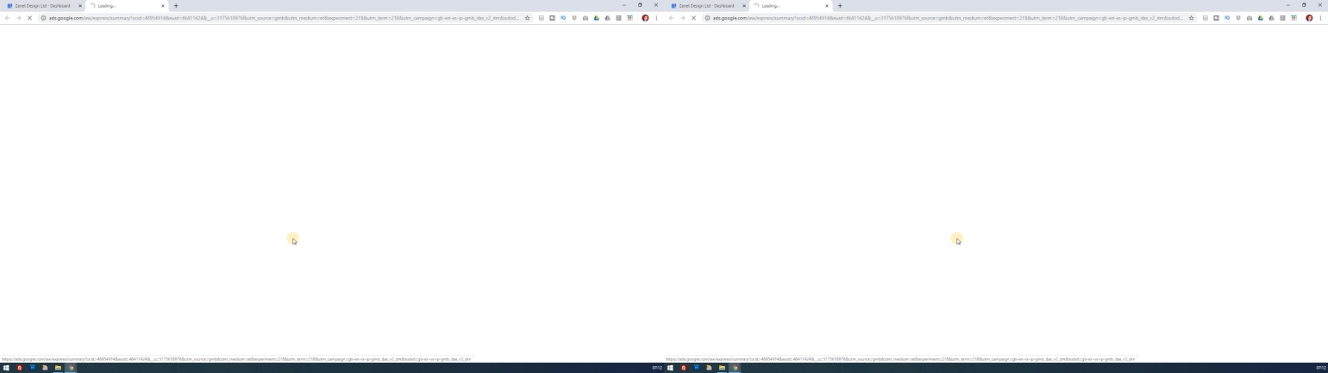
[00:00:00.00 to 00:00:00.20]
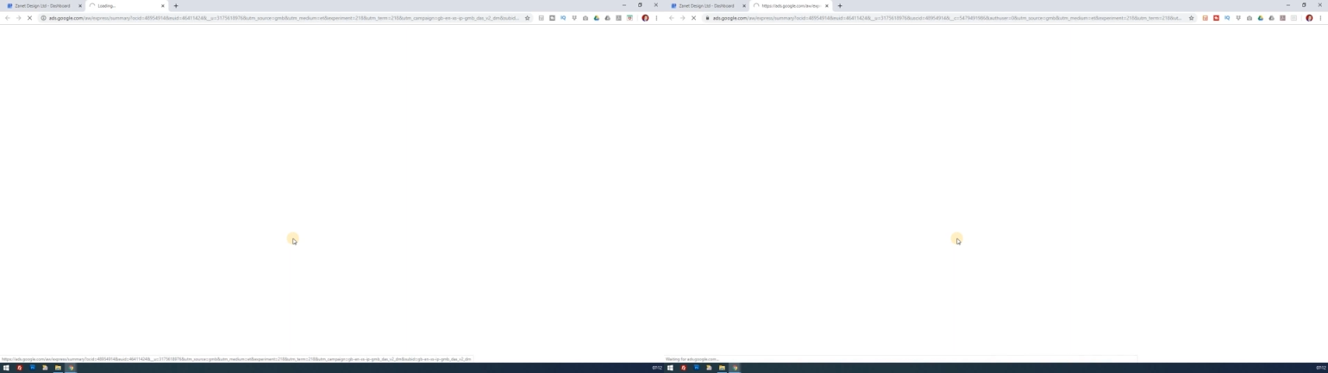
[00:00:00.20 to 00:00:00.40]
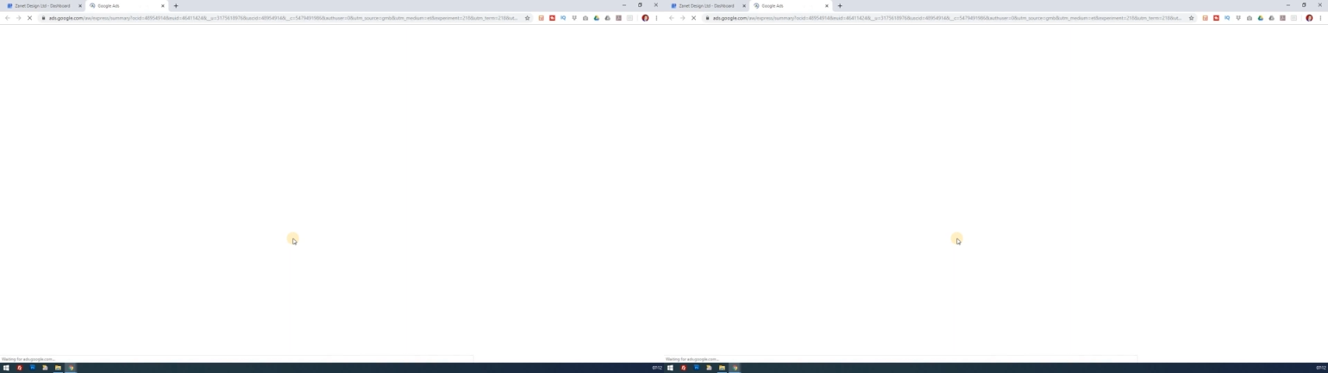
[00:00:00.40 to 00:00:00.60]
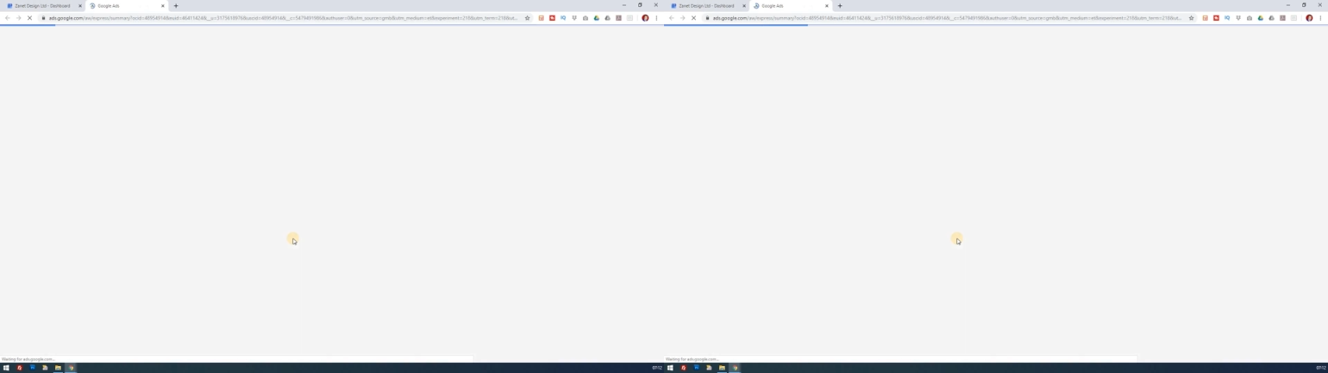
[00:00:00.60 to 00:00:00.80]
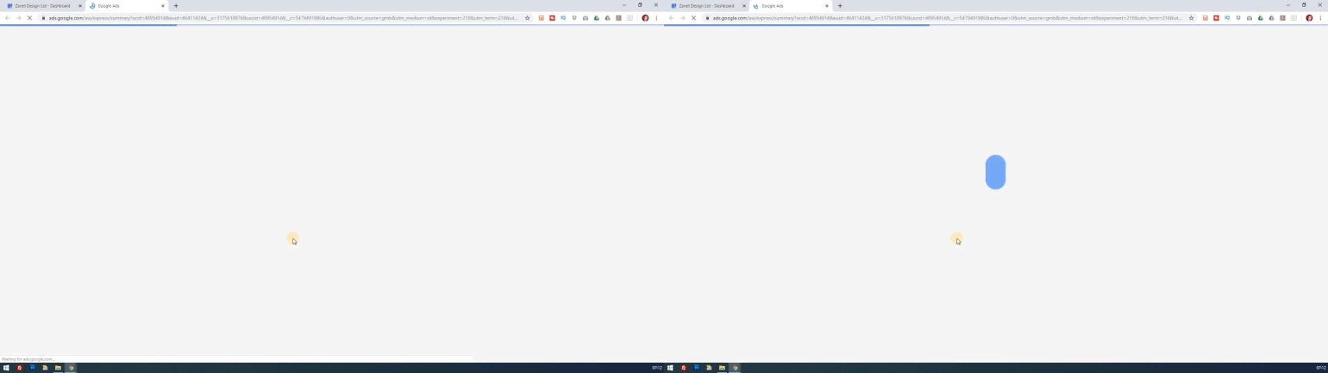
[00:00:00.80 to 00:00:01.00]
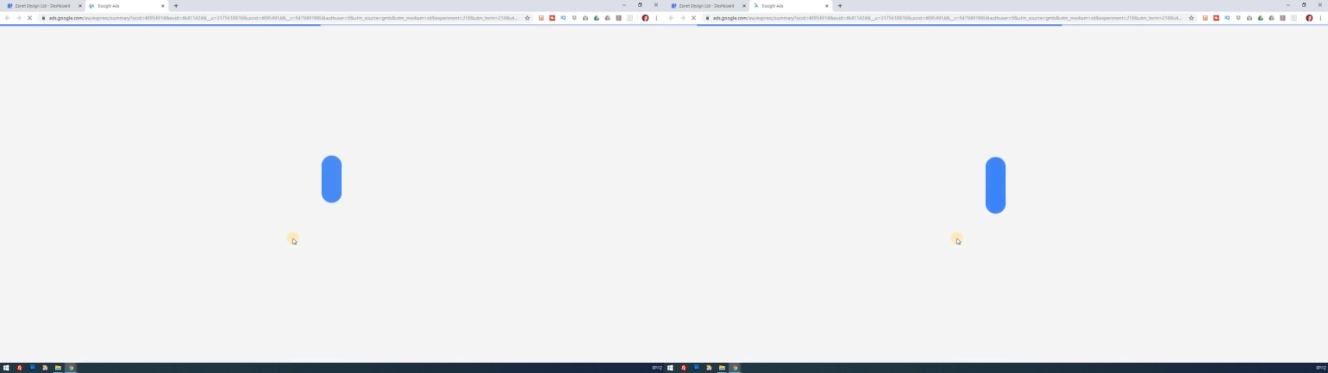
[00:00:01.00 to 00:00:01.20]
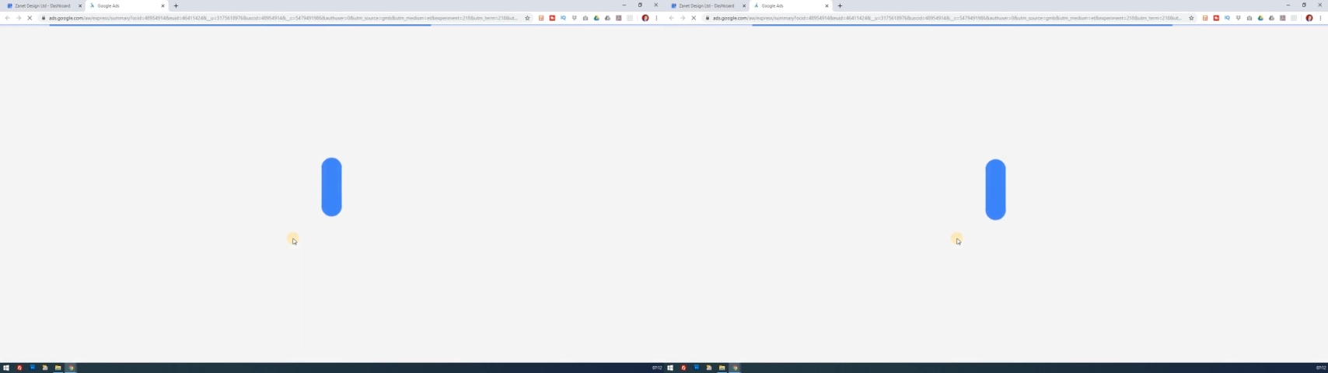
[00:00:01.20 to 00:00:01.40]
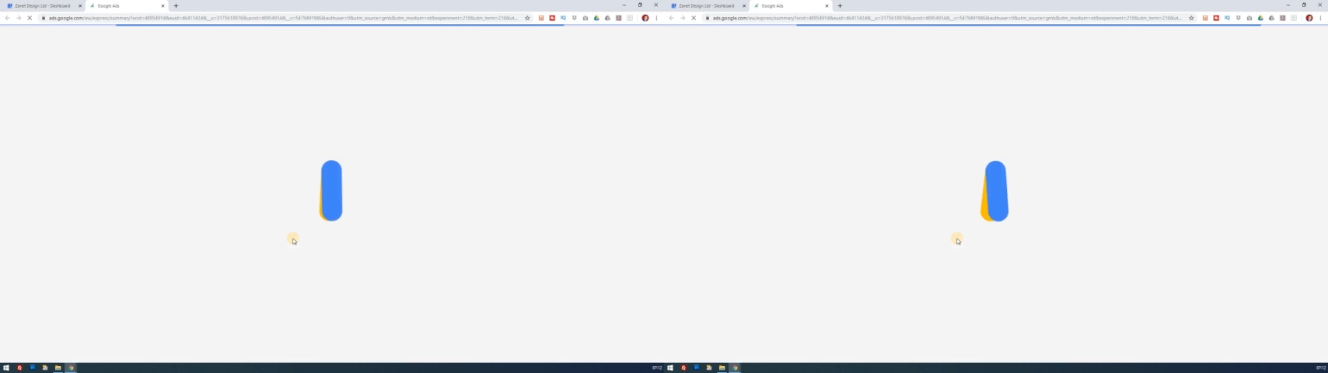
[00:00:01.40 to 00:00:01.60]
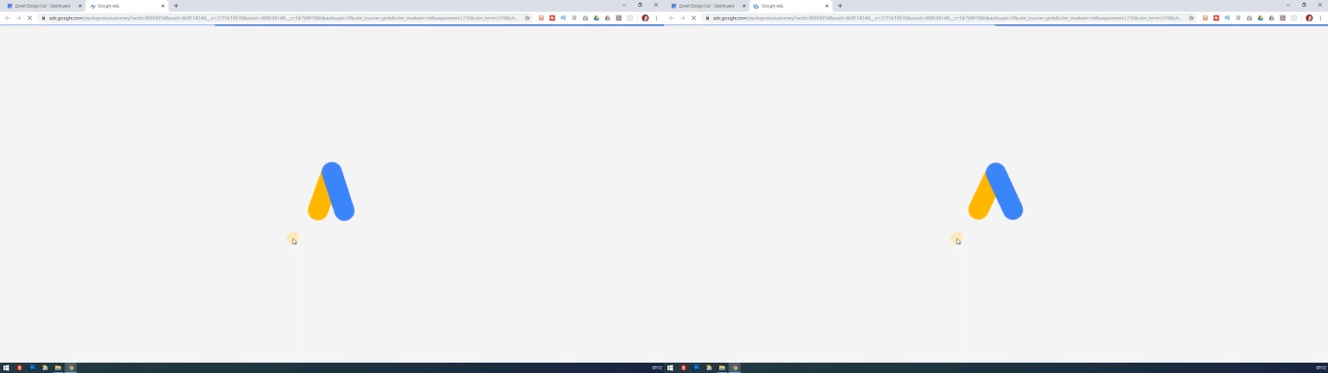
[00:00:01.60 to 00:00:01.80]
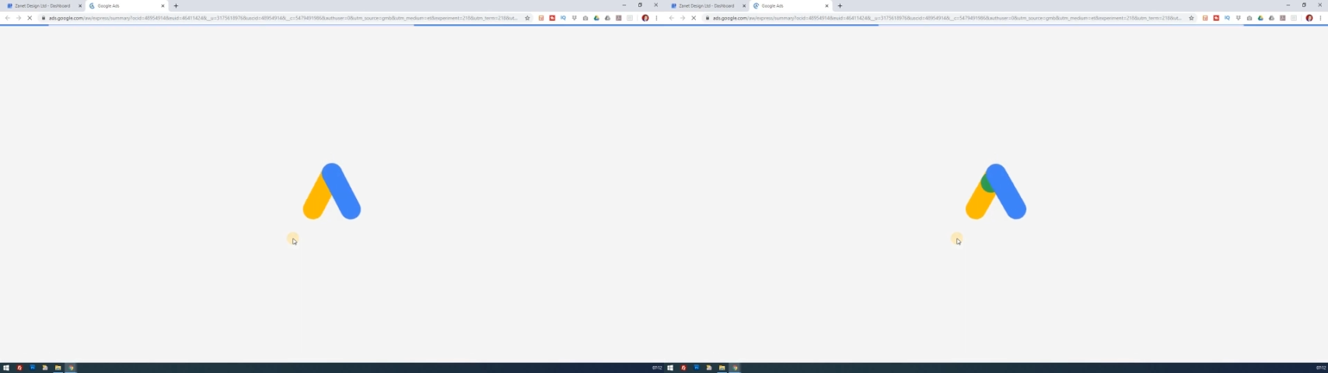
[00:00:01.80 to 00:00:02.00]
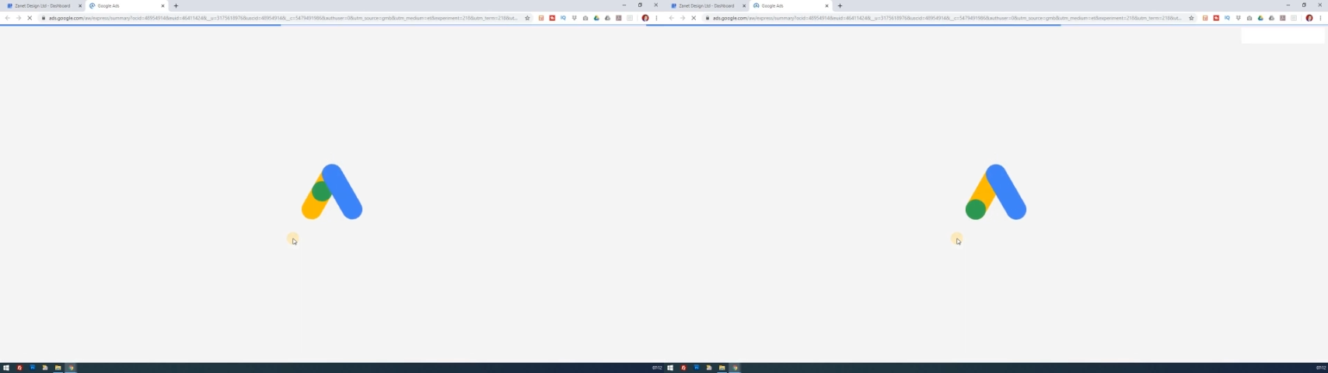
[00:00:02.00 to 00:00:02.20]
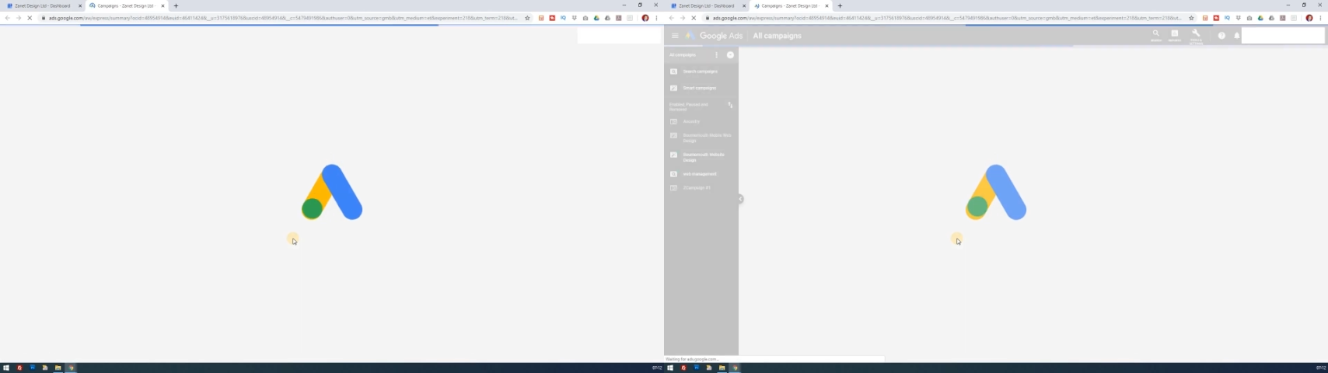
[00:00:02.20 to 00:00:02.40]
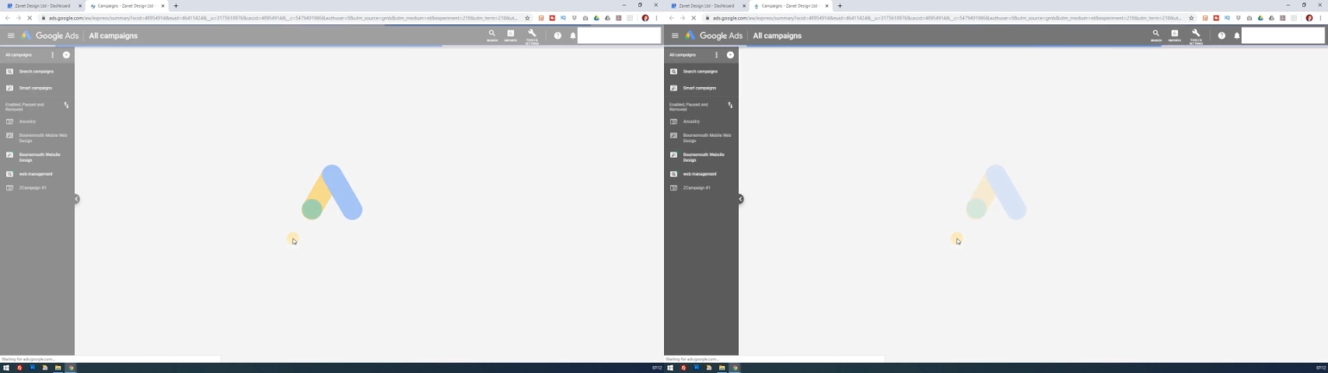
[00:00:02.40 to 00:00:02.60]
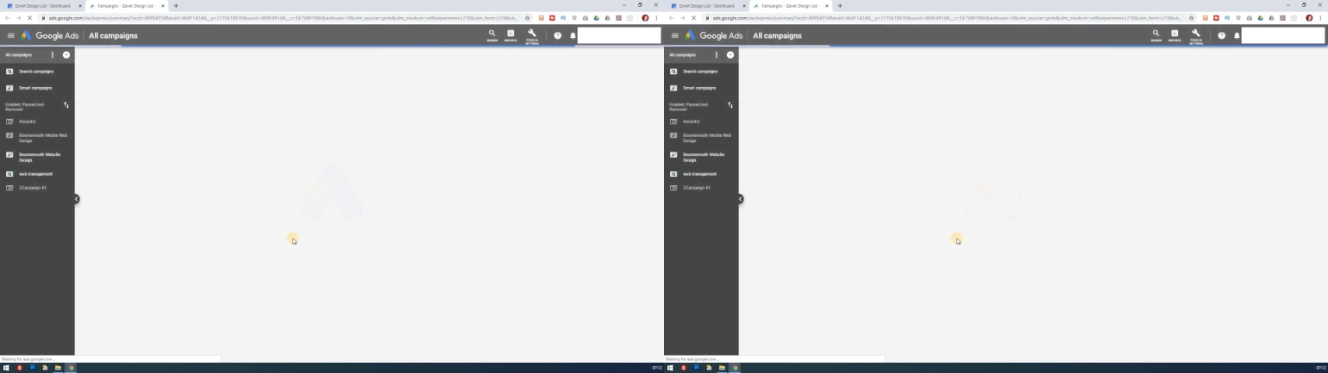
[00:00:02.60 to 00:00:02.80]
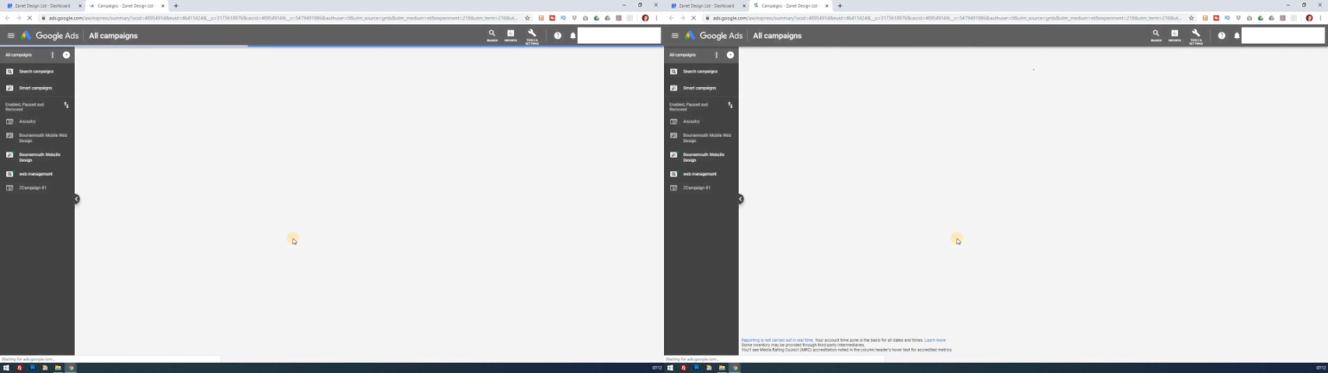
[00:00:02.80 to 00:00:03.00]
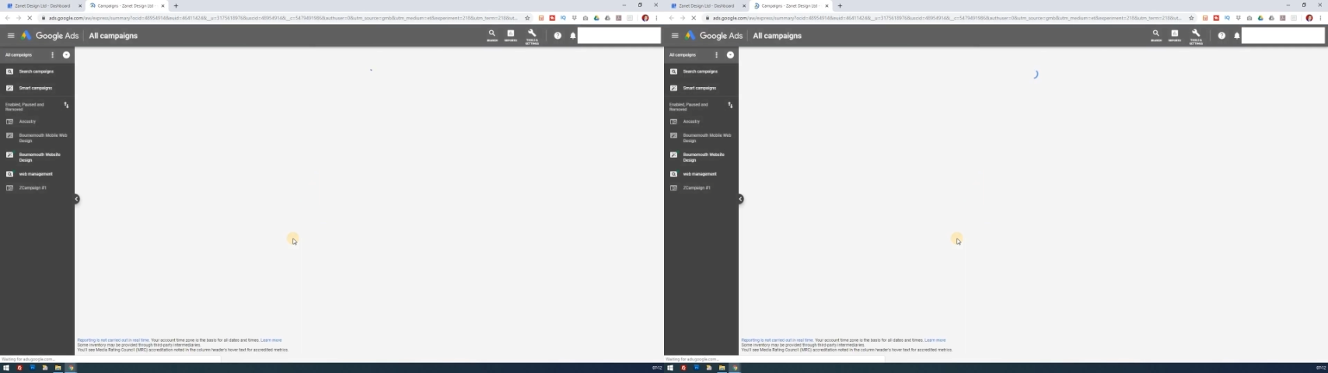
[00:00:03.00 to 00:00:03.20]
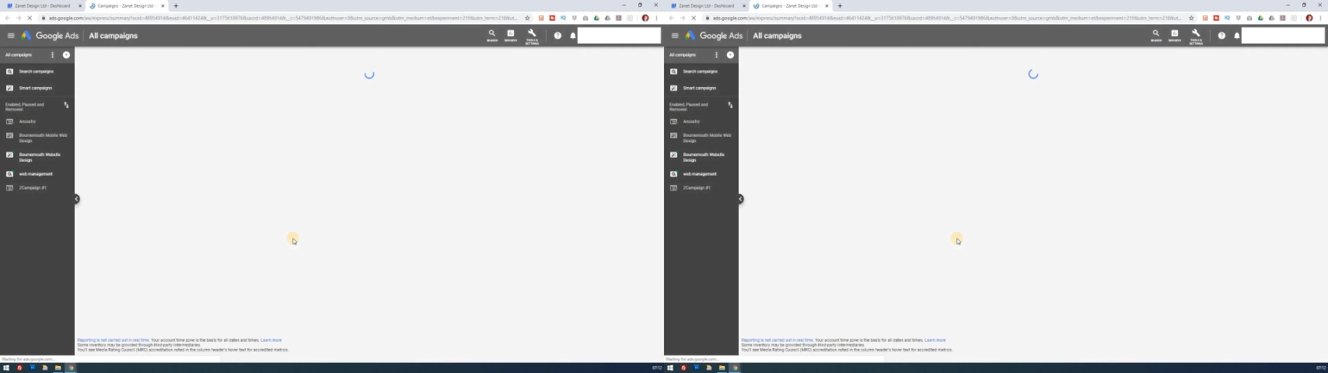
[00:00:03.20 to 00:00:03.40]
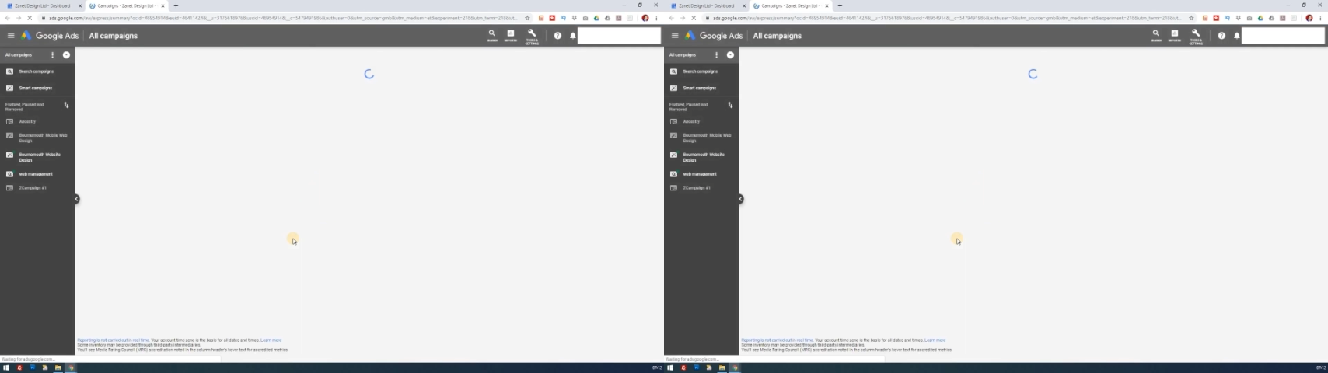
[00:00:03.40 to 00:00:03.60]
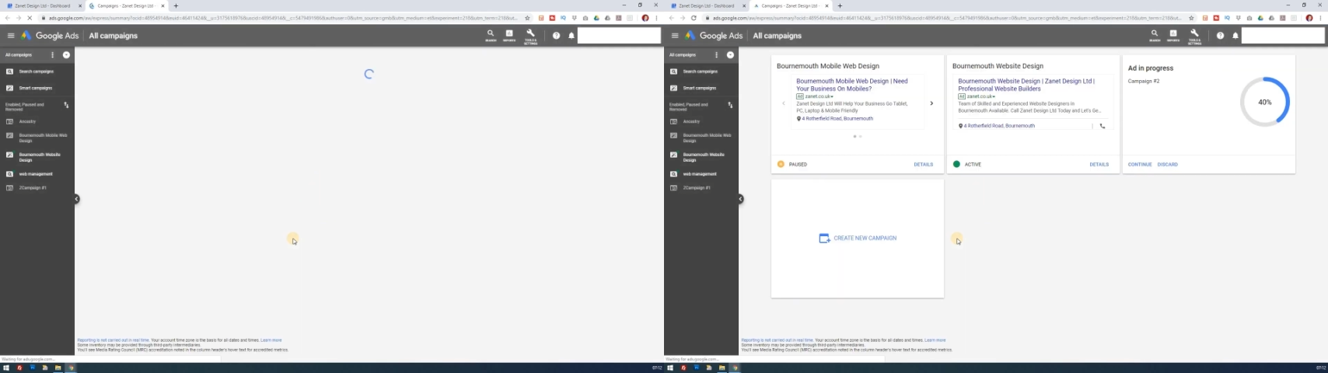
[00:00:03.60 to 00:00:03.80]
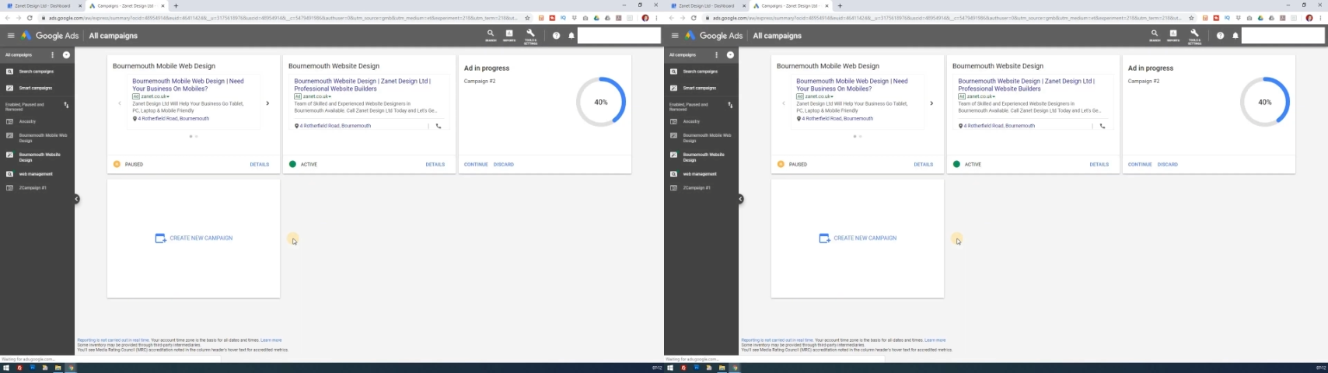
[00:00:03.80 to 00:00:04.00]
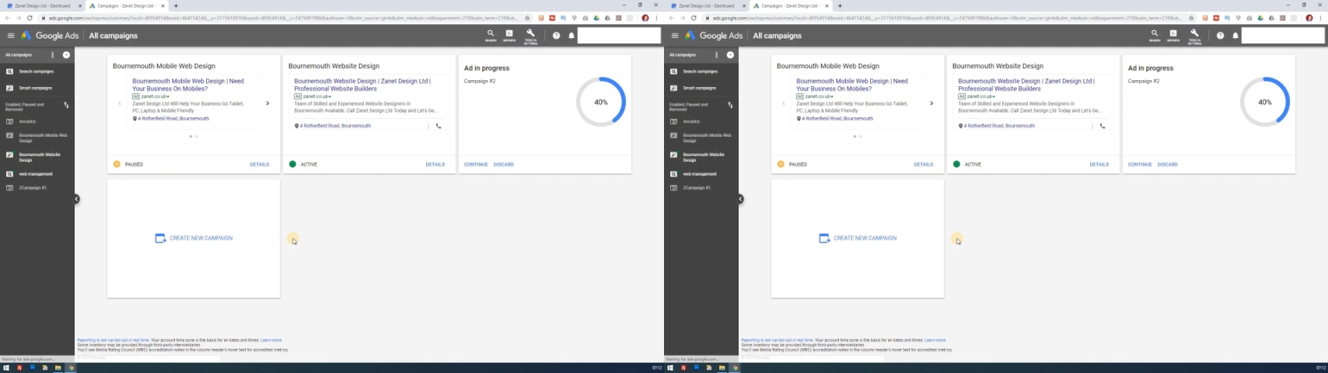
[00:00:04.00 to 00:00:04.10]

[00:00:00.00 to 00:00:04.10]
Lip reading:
(no speaker visible)